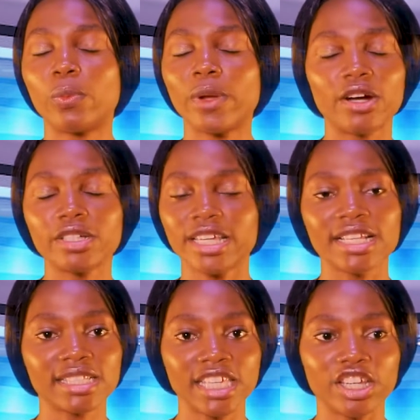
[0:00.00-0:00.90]

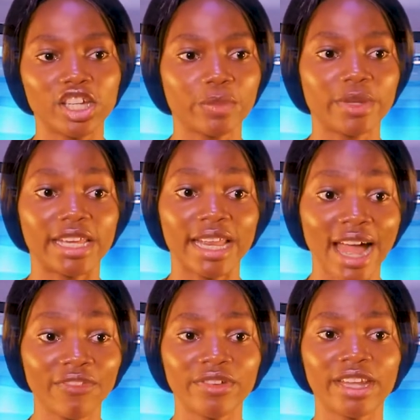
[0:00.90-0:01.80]
wealthiest kingdom in
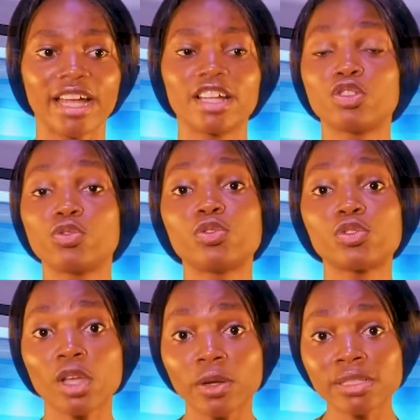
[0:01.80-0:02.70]
Africa through
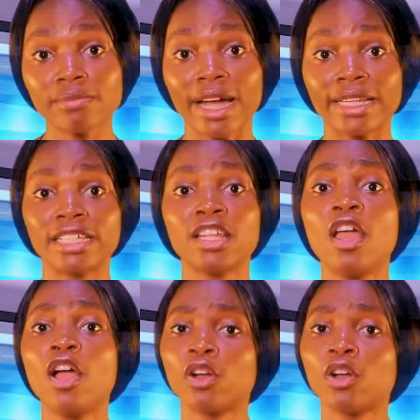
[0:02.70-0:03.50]
salt mining,